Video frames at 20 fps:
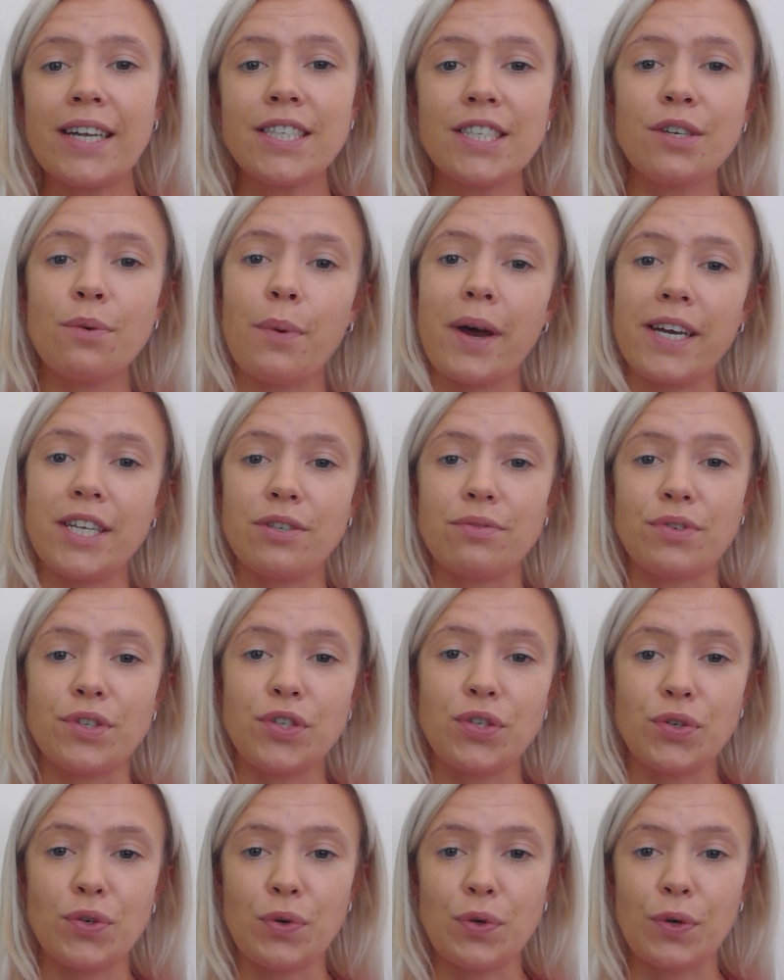added a way to
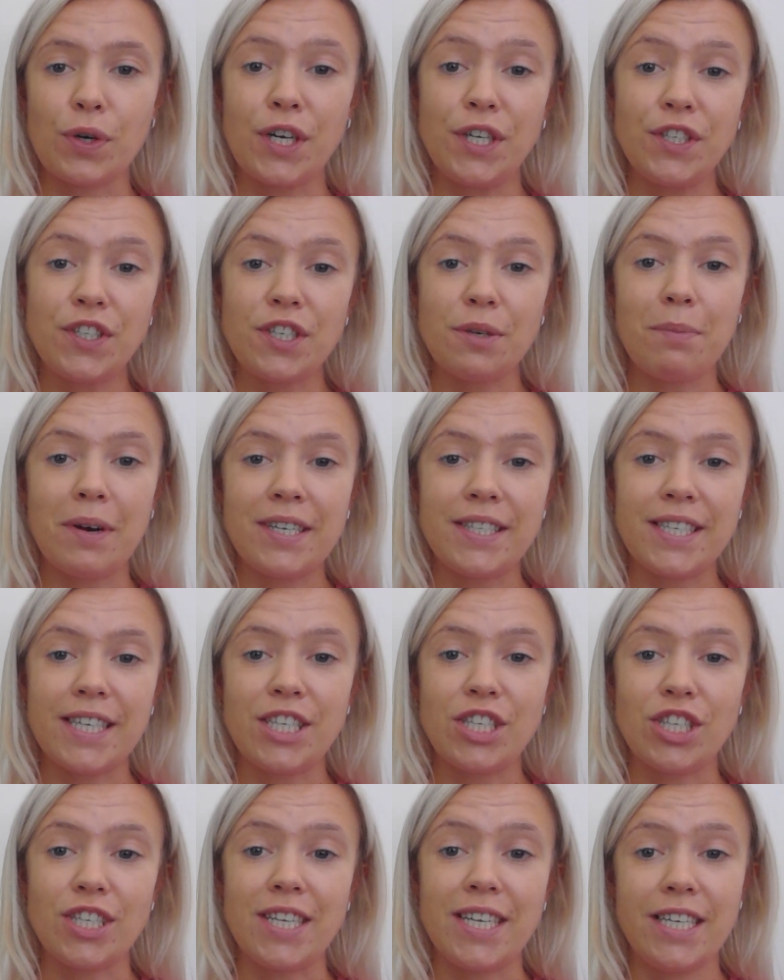restore your
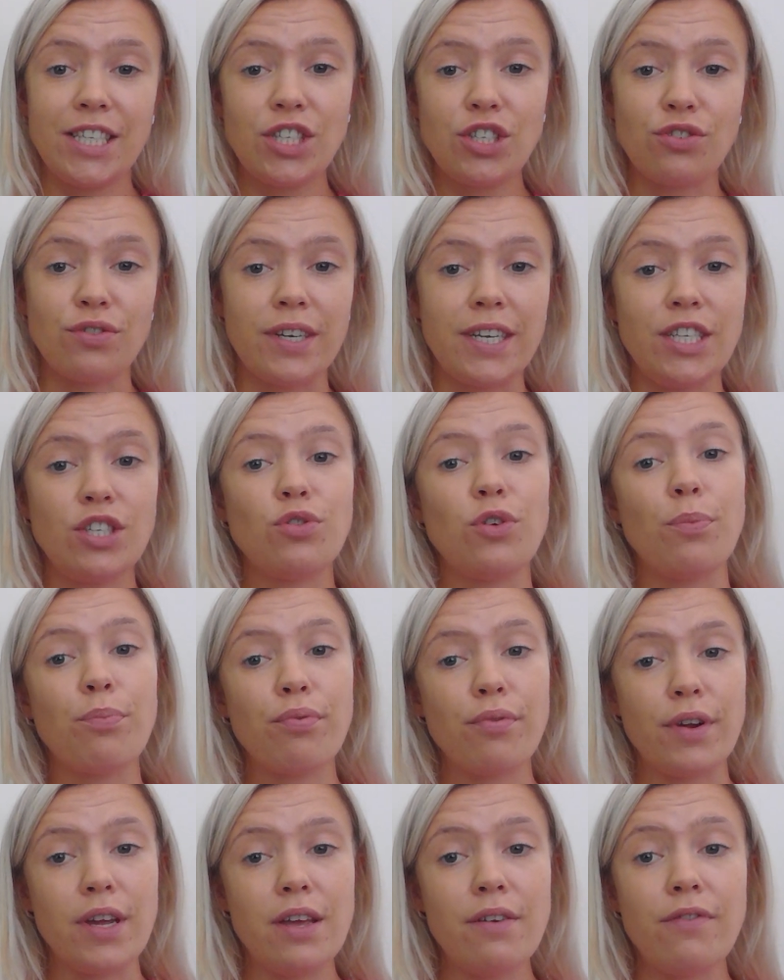customization history to a
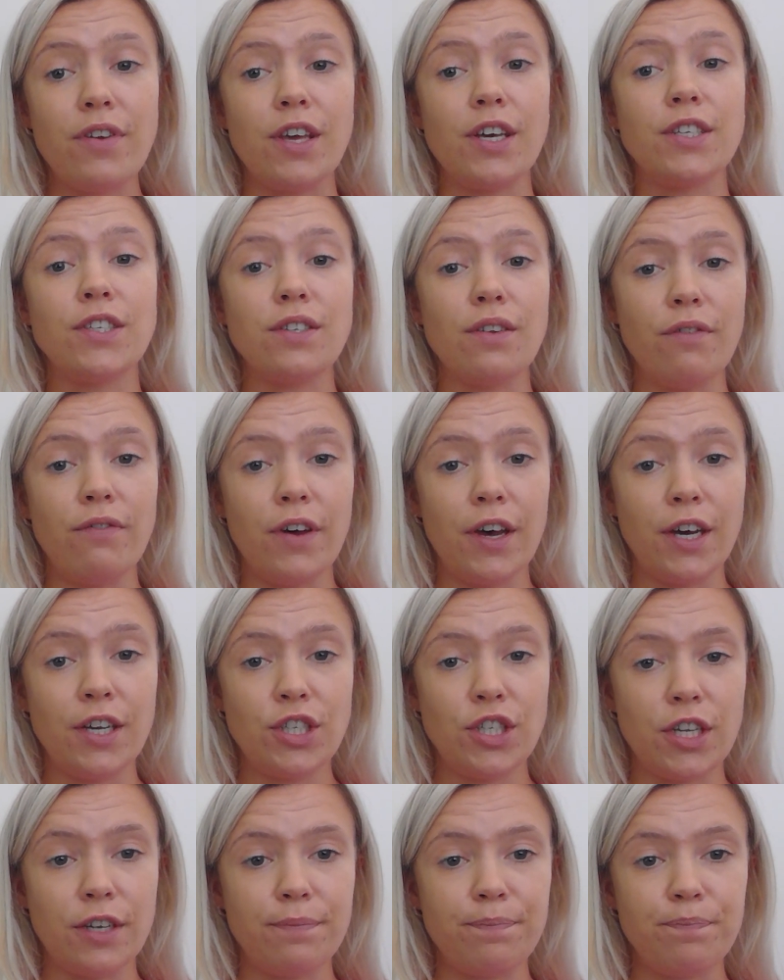previous
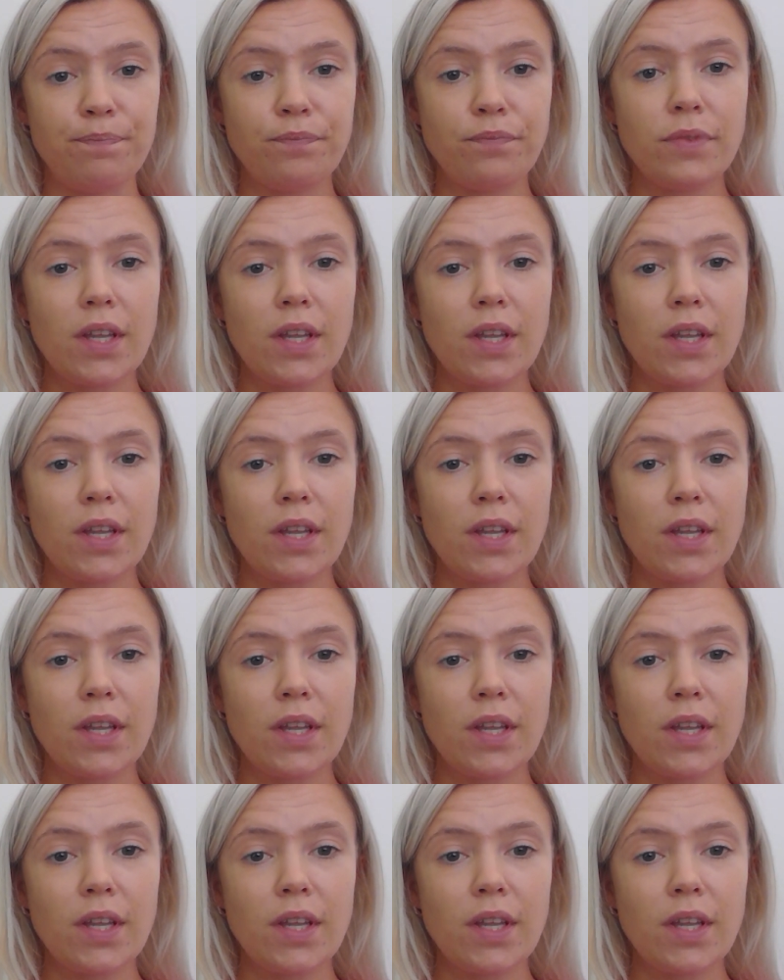version.